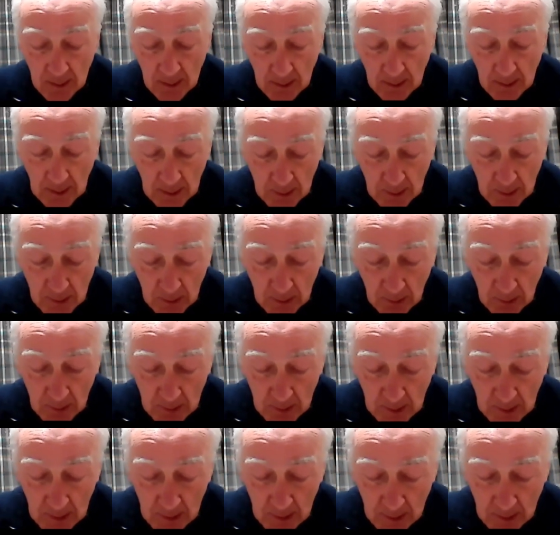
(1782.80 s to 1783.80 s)
And
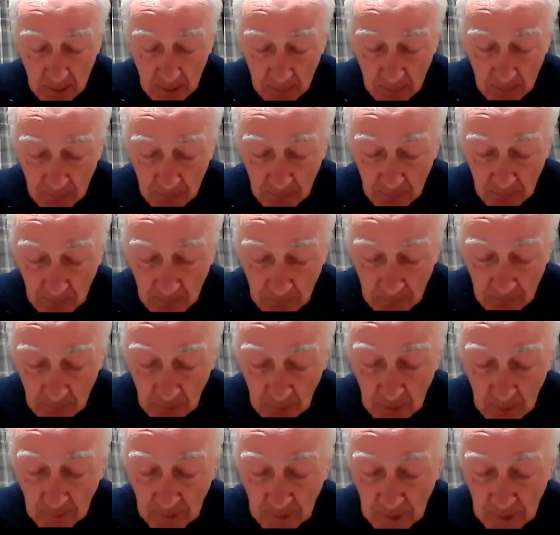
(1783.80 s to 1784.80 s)
Jesus'
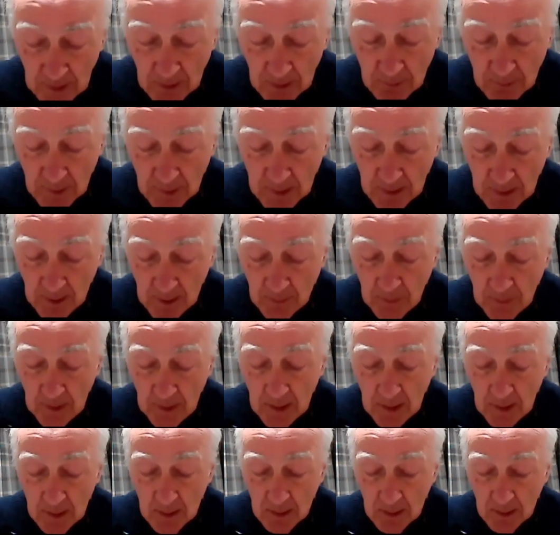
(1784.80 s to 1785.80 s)
rule of secrecy
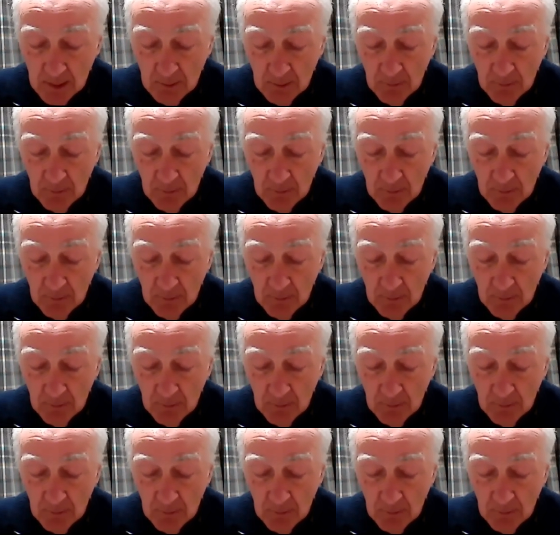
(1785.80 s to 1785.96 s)
appears